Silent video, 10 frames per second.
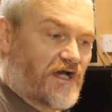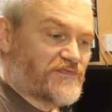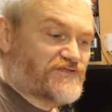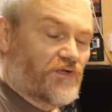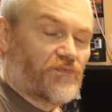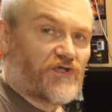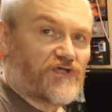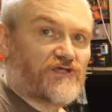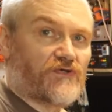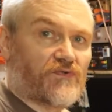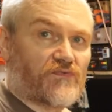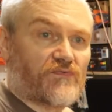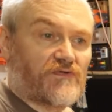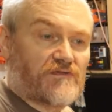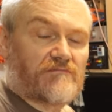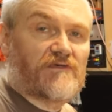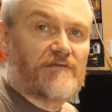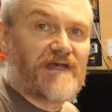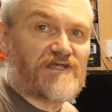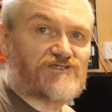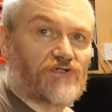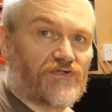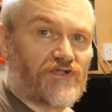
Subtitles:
so that you can make sure